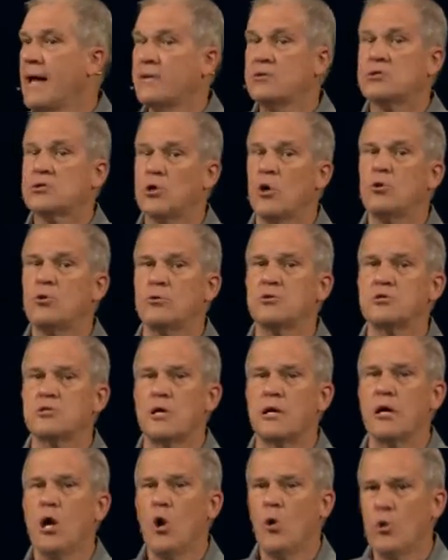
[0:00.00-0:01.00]
And so you
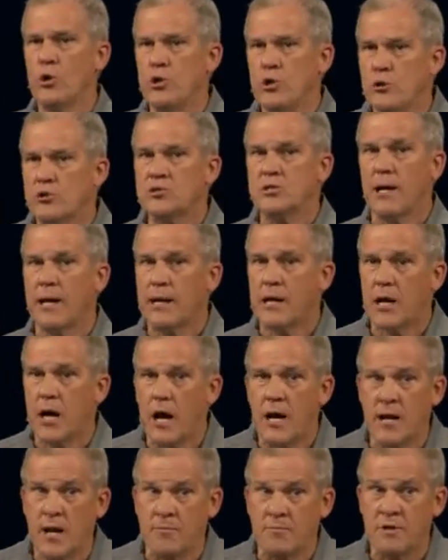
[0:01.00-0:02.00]
see, when you say,
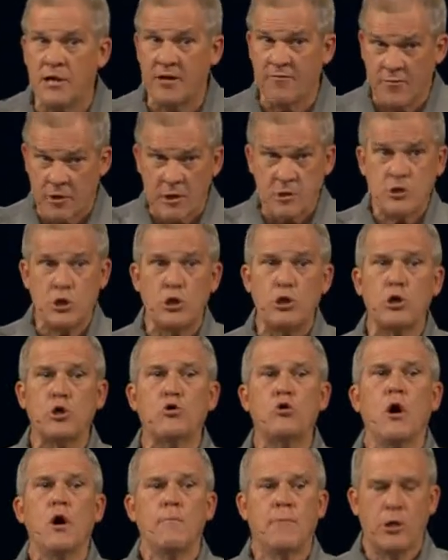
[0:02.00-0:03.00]
God, I'm giving it to
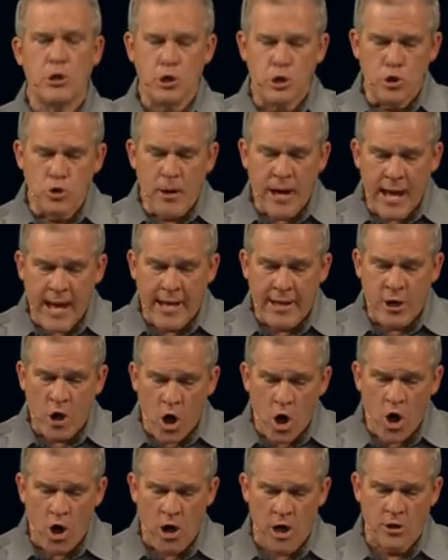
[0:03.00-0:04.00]
you, but you hang
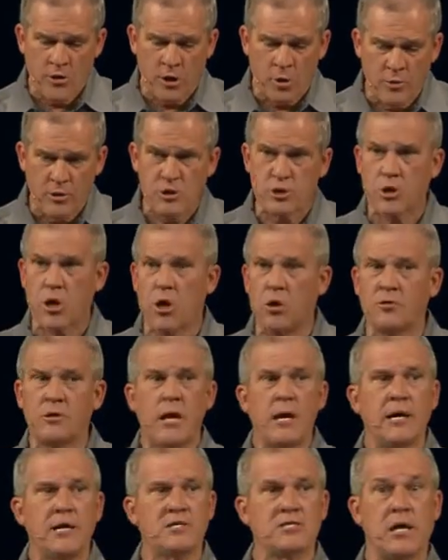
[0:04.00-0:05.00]
on, the result
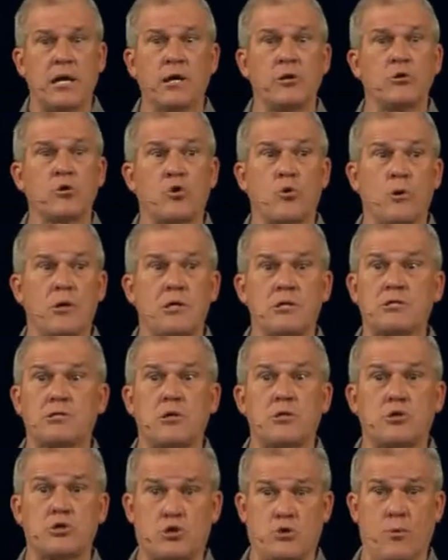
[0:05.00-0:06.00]
is
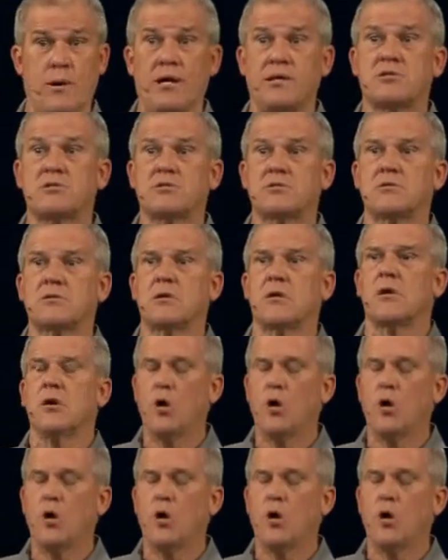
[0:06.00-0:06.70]
increased stress,